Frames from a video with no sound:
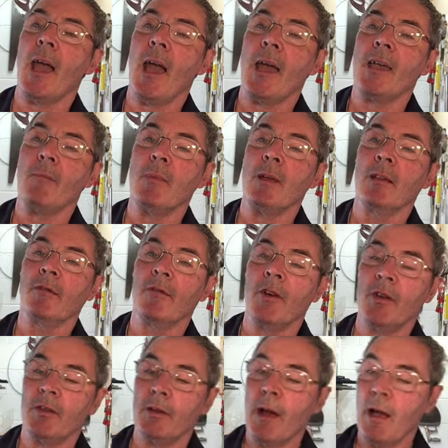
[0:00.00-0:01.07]
8mm
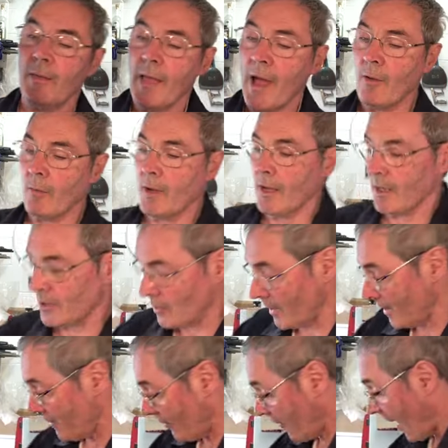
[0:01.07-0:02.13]
further down that way. So
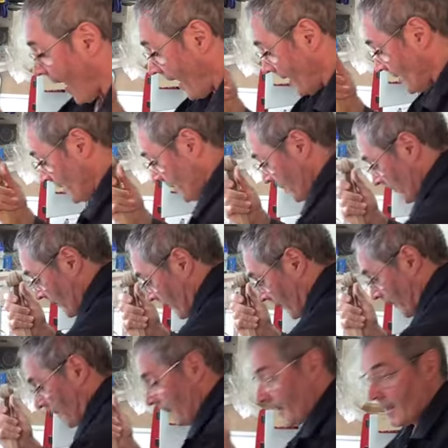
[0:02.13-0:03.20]
in effect,
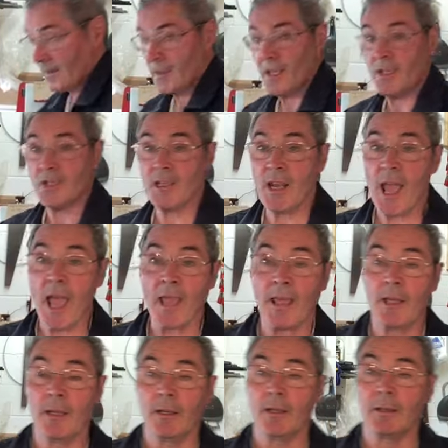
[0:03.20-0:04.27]
this
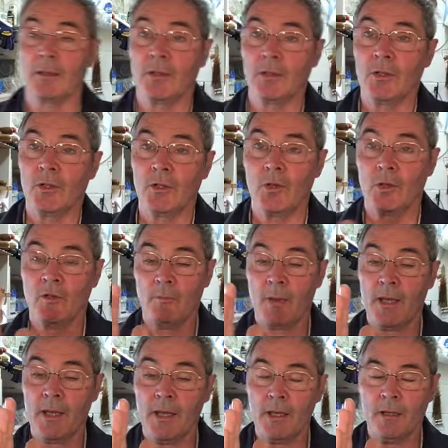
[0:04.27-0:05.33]
neck should have
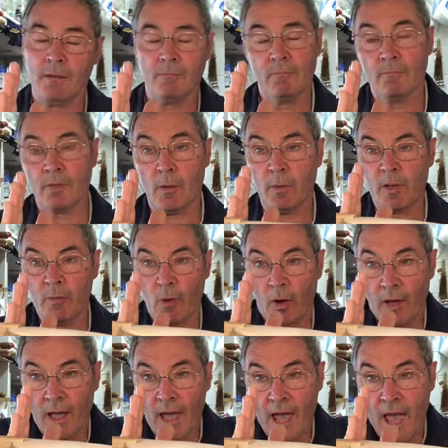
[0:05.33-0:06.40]
been probably,
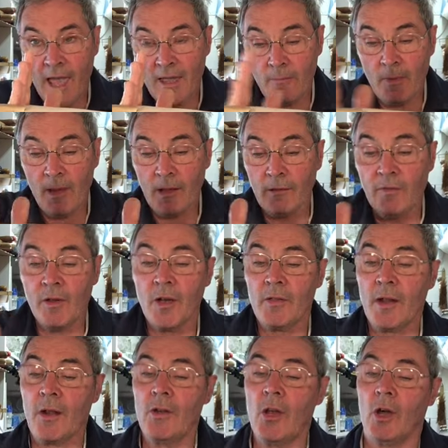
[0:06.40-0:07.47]
what, 8mm
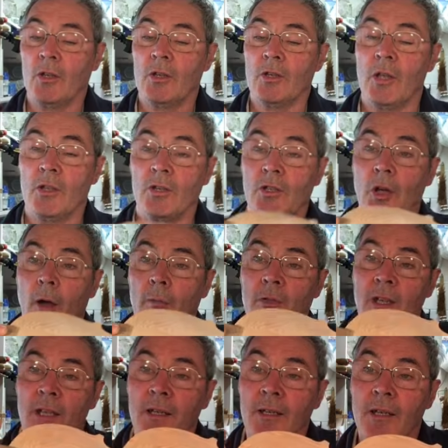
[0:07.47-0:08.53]
further, not as
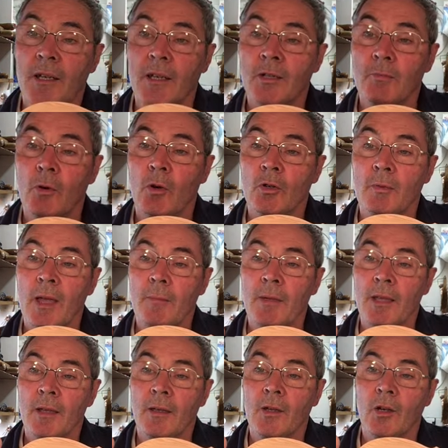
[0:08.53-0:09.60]
chopped in as much, maybe,
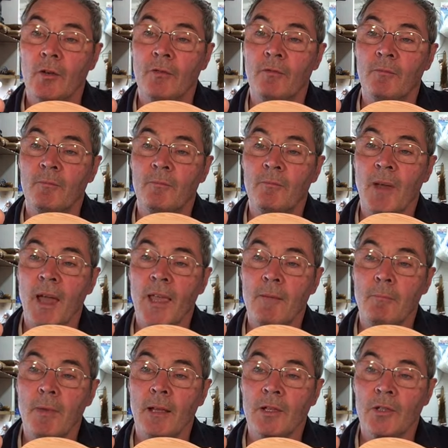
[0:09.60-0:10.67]
you know,
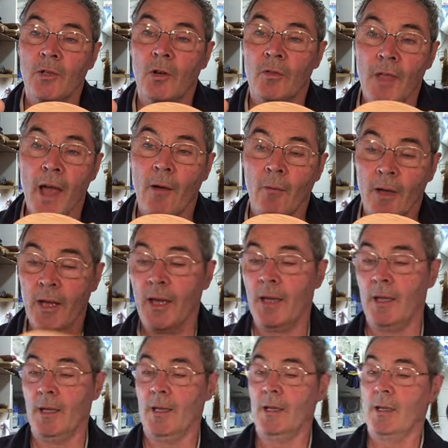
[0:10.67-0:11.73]
8mm so that way.
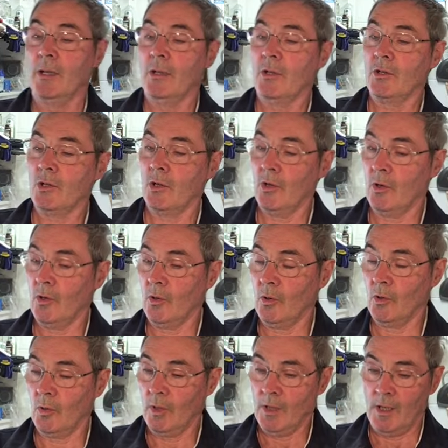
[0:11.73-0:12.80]

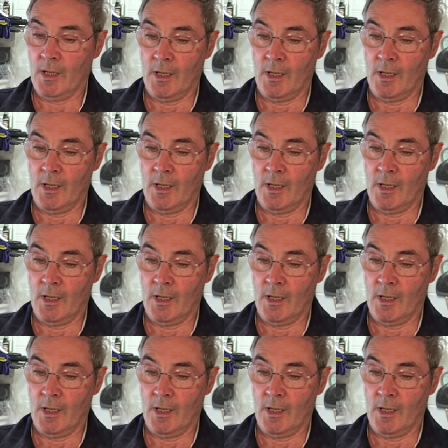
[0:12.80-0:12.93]
So